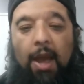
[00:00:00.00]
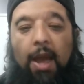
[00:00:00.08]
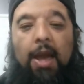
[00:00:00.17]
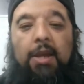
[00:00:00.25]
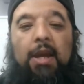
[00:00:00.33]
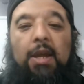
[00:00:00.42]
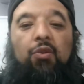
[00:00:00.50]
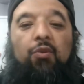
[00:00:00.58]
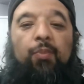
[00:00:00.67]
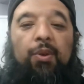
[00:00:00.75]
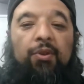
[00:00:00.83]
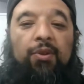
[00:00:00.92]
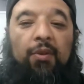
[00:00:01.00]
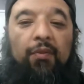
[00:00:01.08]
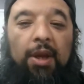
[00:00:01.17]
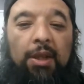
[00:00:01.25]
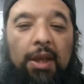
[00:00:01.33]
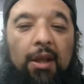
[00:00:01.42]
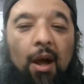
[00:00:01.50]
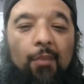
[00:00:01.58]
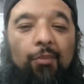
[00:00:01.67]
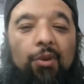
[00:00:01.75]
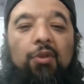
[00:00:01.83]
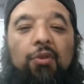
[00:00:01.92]
And it specifically
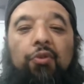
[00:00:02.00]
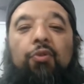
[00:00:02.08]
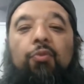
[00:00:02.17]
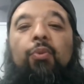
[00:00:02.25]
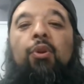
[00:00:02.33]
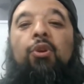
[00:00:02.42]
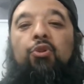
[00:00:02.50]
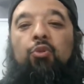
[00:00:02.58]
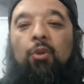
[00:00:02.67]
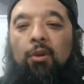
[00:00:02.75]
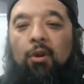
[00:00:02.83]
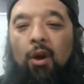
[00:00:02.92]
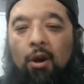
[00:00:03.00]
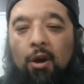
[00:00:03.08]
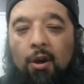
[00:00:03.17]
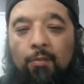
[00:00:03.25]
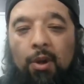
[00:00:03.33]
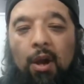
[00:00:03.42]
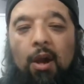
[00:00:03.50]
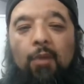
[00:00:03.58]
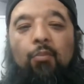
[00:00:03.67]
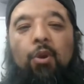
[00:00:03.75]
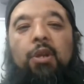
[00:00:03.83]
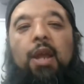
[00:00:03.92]
comes in a spiritual garb,
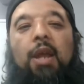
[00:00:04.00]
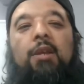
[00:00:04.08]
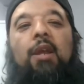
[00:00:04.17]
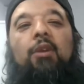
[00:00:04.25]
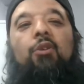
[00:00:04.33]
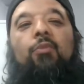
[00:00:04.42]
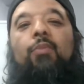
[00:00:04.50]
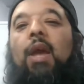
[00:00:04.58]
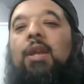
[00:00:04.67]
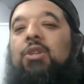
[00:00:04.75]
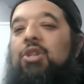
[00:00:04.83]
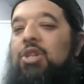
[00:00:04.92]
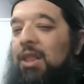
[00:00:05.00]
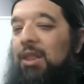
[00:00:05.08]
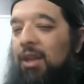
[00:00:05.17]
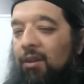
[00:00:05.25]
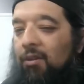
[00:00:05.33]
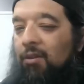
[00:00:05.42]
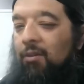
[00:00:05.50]
pretending to be angelic